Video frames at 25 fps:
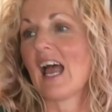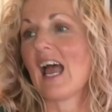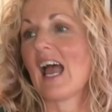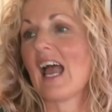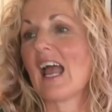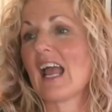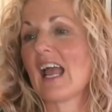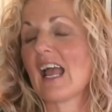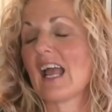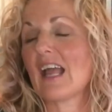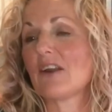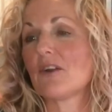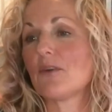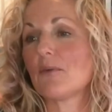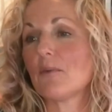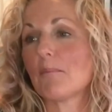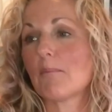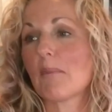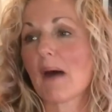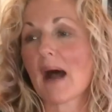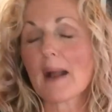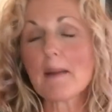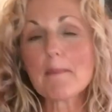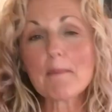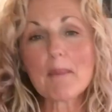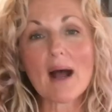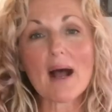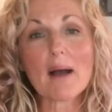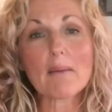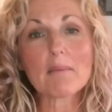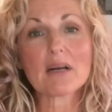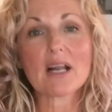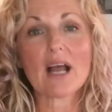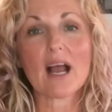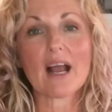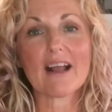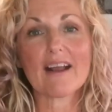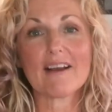And my mom
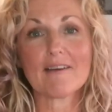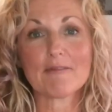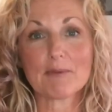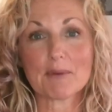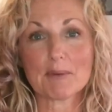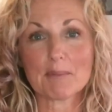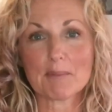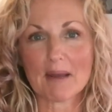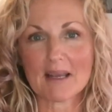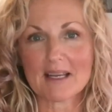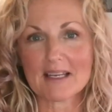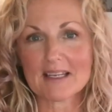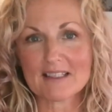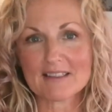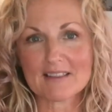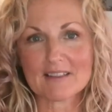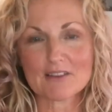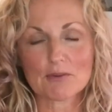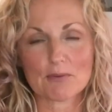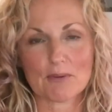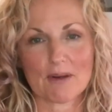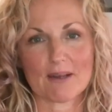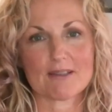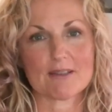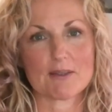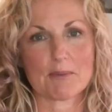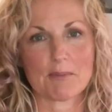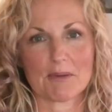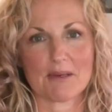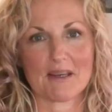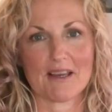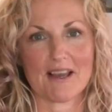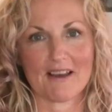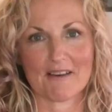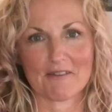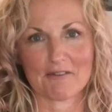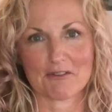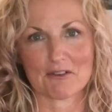and I have been making this
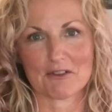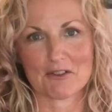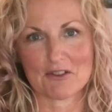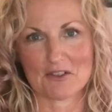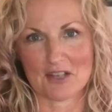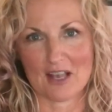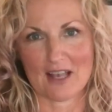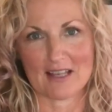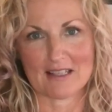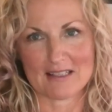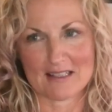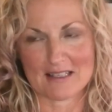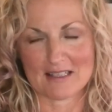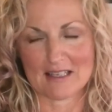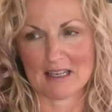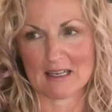recipe ever since.